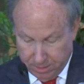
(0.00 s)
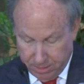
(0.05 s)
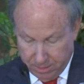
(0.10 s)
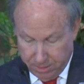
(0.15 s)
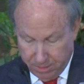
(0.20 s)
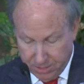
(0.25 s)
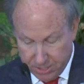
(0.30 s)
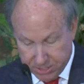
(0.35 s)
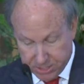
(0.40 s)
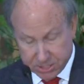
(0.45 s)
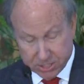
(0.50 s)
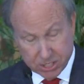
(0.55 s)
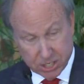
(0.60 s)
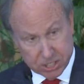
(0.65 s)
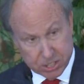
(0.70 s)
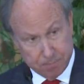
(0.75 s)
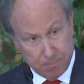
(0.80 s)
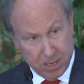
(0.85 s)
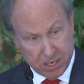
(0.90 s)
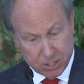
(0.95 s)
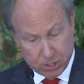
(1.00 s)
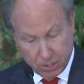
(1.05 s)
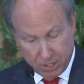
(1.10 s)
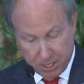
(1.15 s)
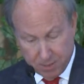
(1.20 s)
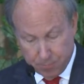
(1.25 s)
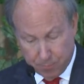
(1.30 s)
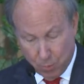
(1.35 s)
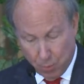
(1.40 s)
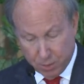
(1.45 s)
This is especially
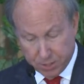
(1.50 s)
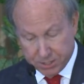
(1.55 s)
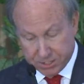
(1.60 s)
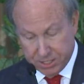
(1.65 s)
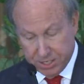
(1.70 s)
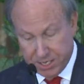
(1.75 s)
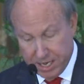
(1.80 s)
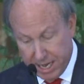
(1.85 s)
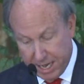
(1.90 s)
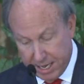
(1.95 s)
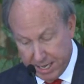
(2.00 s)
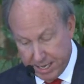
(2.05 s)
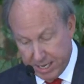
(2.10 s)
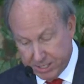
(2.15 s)
important today